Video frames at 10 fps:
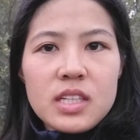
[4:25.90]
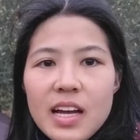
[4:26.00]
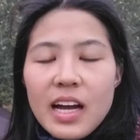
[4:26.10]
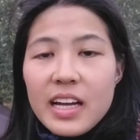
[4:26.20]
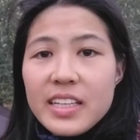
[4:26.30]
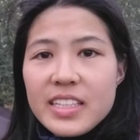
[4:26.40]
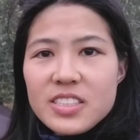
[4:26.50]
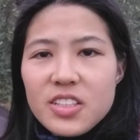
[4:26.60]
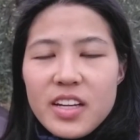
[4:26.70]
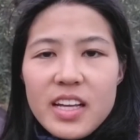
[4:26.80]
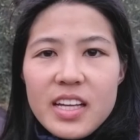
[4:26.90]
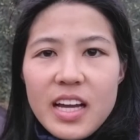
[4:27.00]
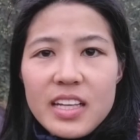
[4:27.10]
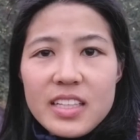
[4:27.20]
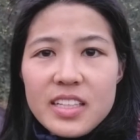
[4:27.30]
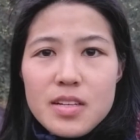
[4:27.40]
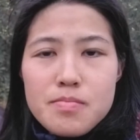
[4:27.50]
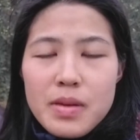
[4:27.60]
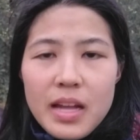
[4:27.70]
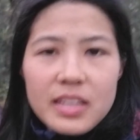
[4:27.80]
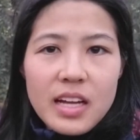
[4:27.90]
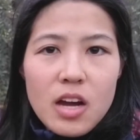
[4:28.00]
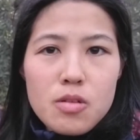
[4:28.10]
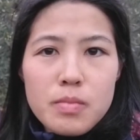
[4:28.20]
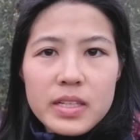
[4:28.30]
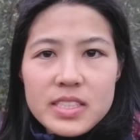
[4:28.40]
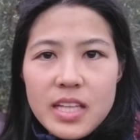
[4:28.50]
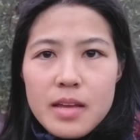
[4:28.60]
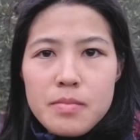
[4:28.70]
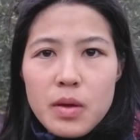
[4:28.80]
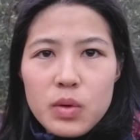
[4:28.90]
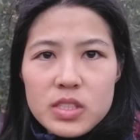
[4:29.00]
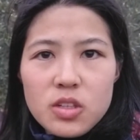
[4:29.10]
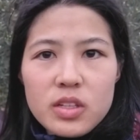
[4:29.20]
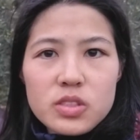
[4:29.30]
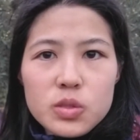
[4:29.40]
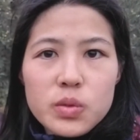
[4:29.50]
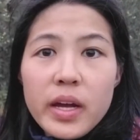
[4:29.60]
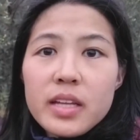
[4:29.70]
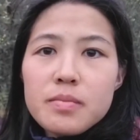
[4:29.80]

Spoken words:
And yesterday I didn't plan how much time I was going to ride,